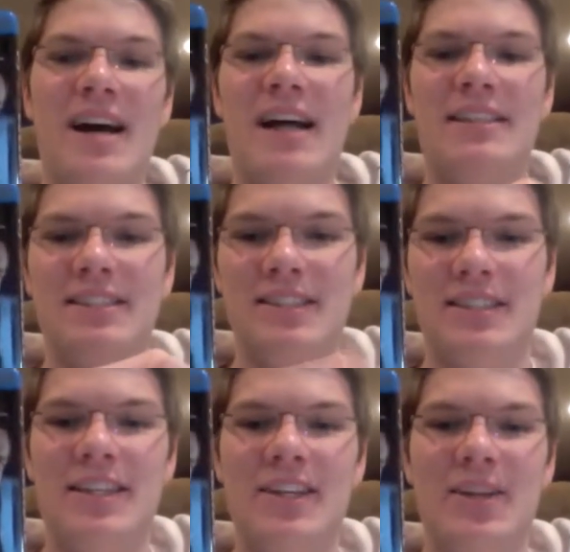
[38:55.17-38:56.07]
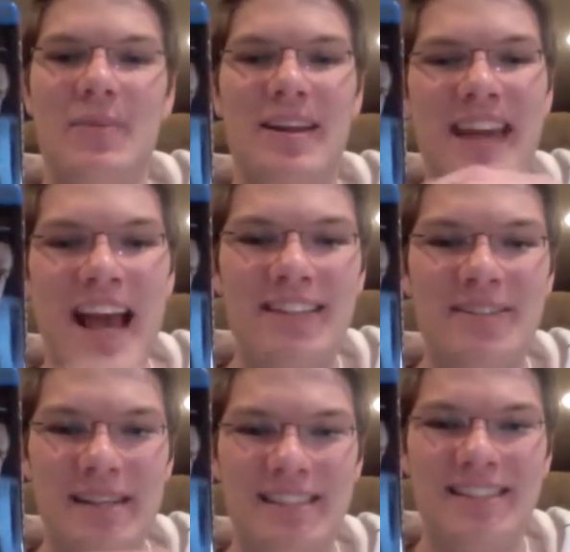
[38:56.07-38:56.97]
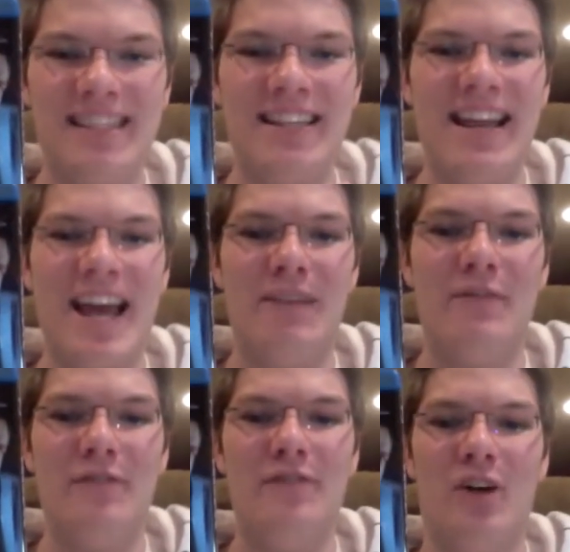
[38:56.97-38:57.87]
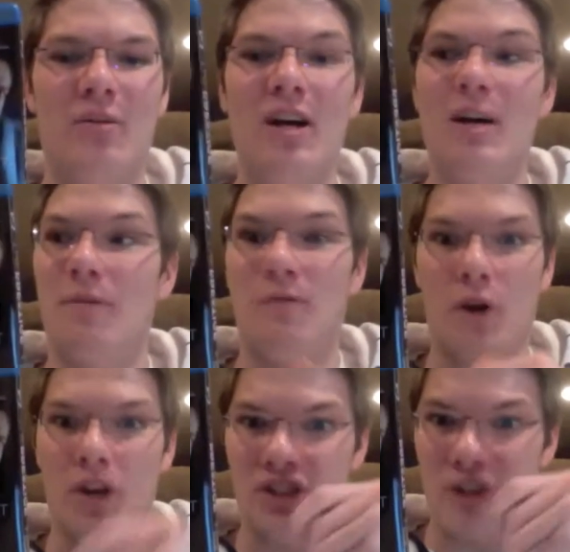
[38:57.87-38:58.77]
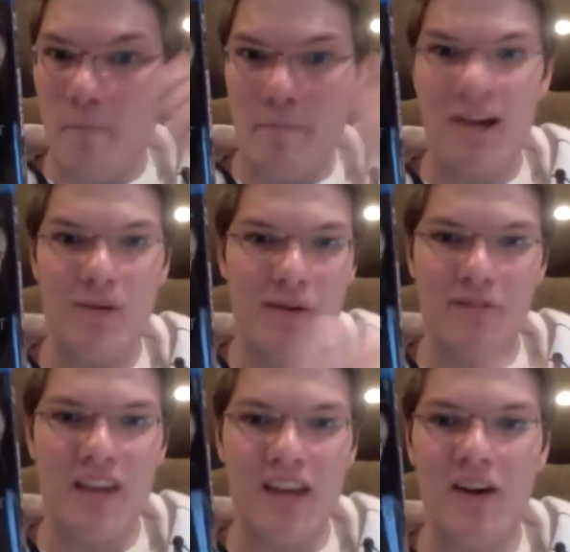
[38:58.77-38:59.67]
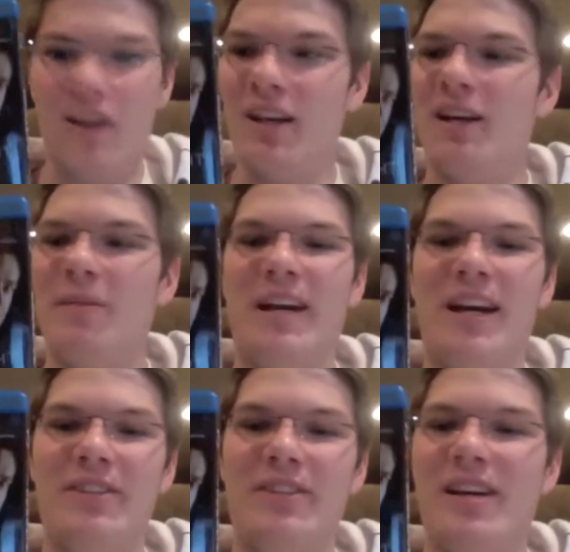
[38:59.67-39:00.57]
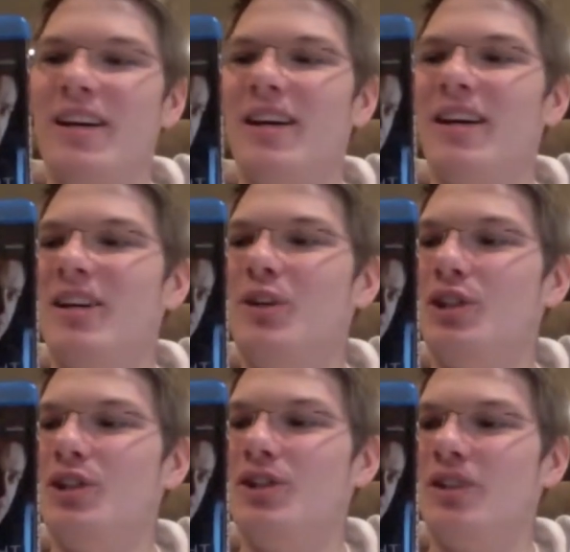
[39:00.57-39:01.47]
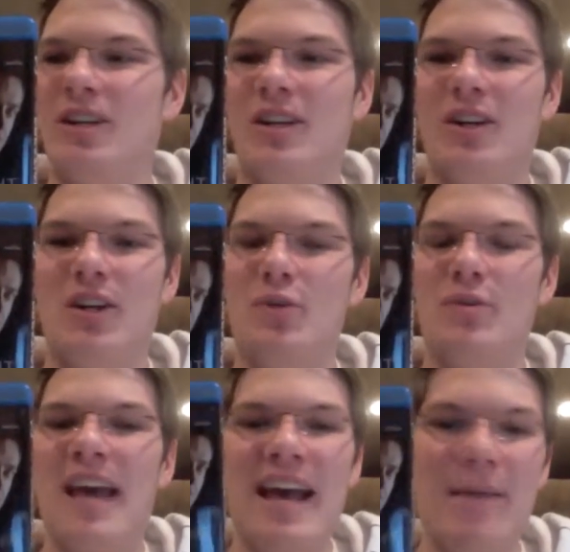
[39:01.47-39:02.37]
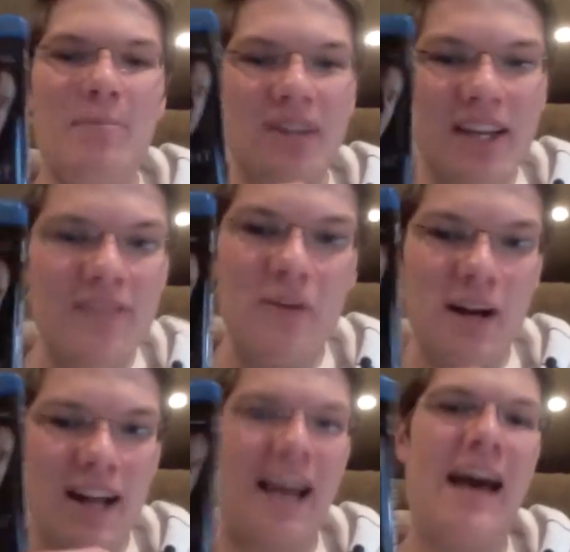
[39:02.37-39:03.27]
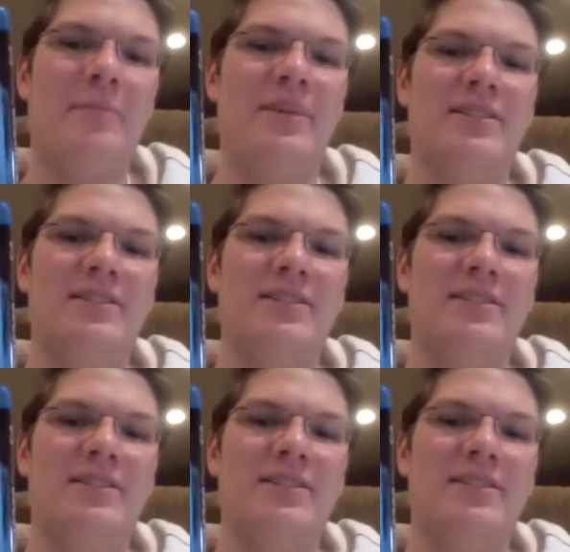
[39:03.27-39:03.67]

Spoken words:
I still am on the edge of my seat at the end of the film before there's the big reveal, because you can't believe it when it happens.